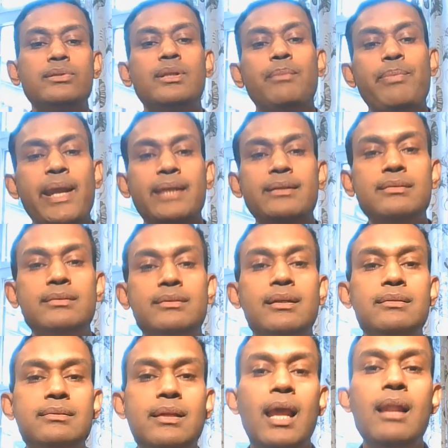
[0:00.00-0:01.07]
the practice
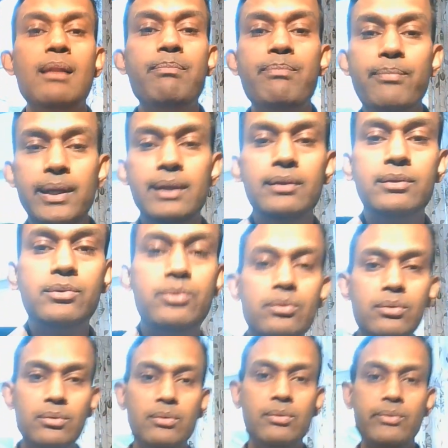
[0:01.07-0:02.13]
tests help me
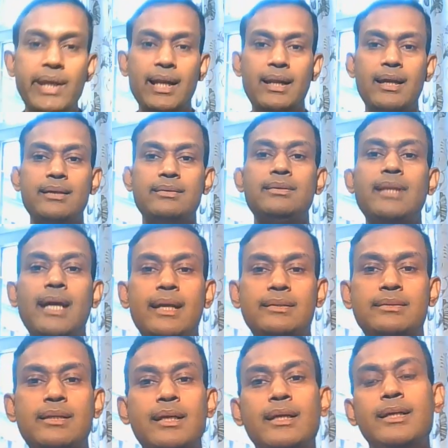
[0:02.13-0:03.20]
to realize
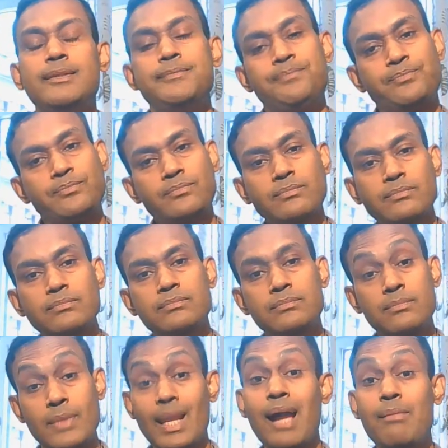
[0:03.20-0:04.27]
that
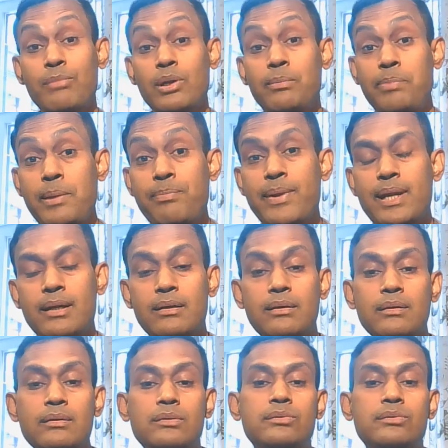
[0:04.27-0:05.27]
I'm not prepared.